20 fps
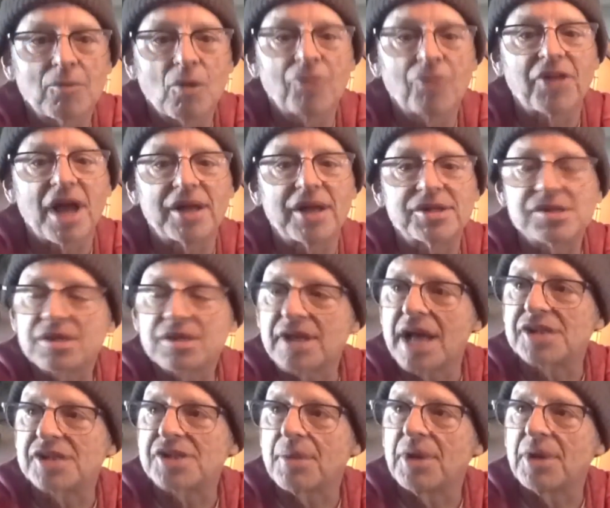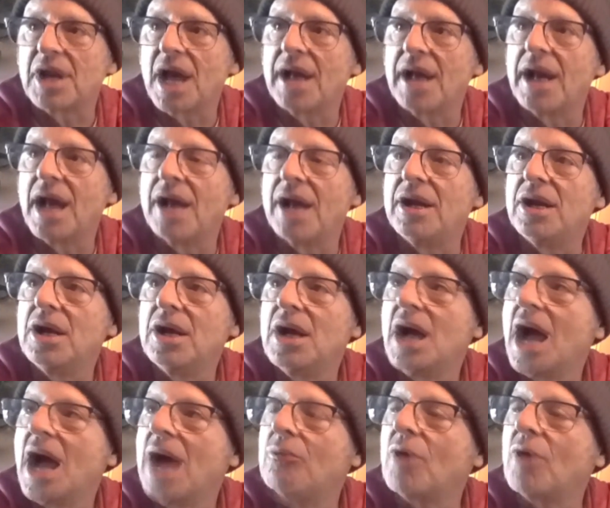Yeah. Well, thanks, thanks. I mean, and and
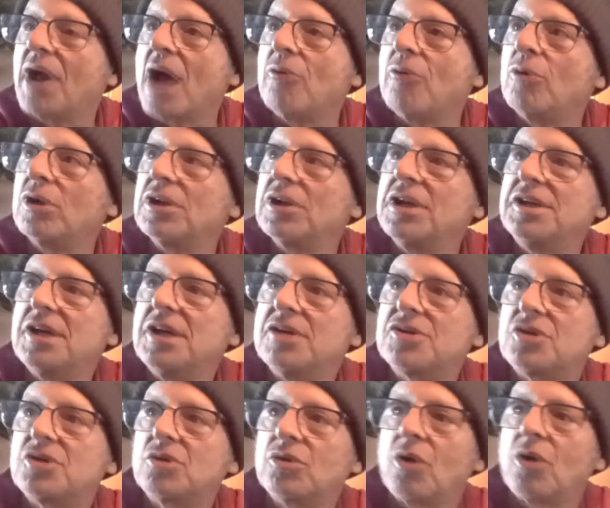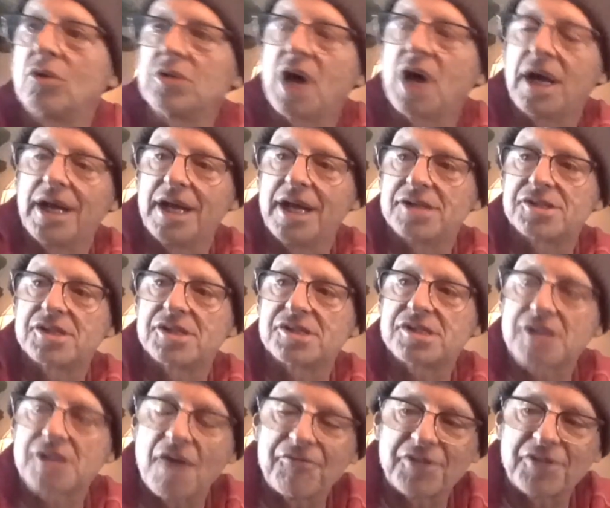and what I really did too, though, Luddy, is
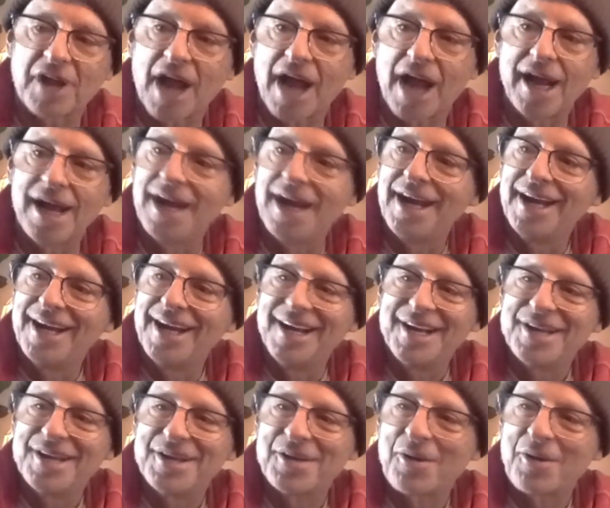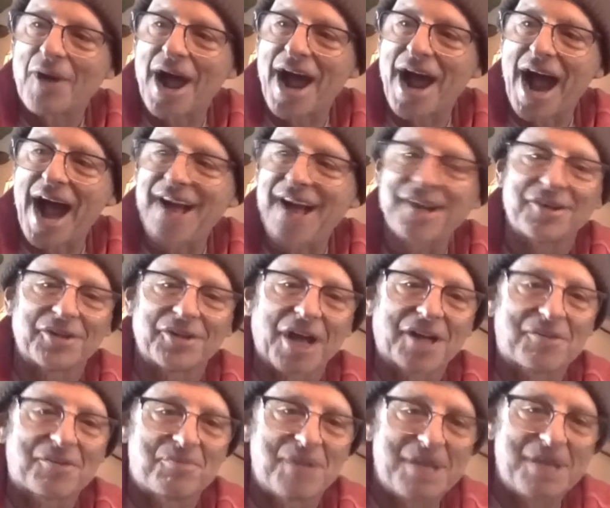the stuff that I, you know, I, I
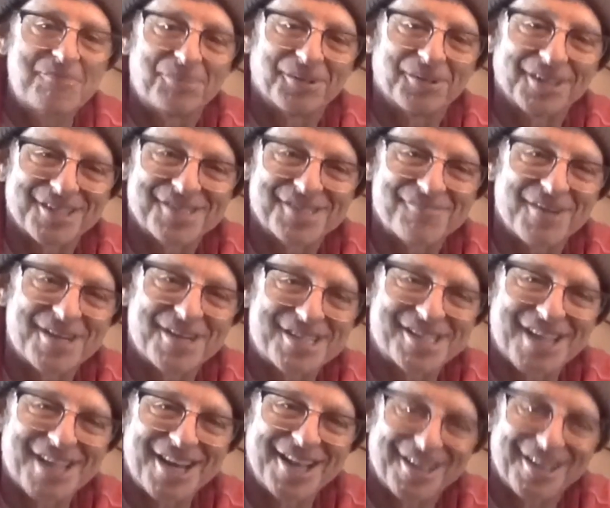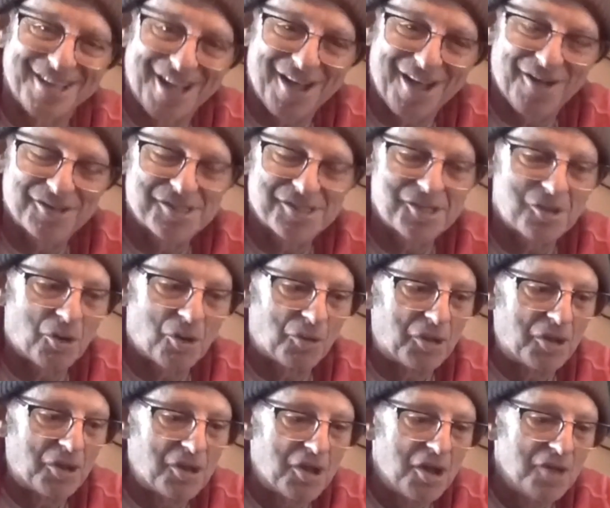collect people as much as anything else. You
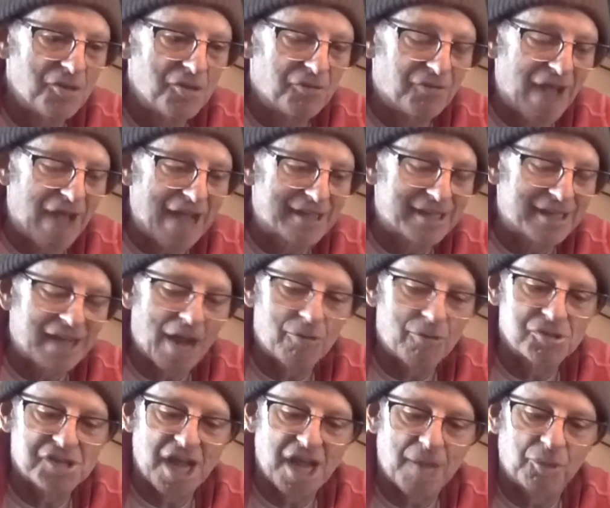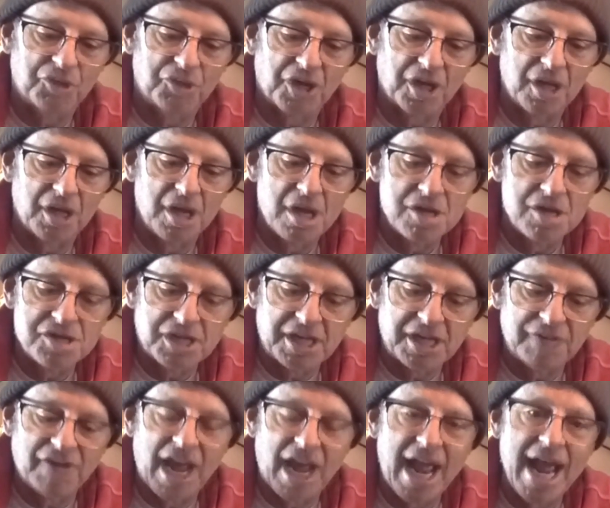know, the the fact that I was able to
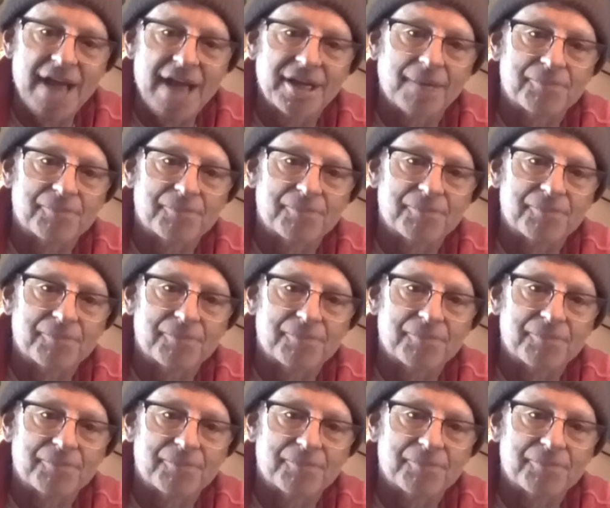to give a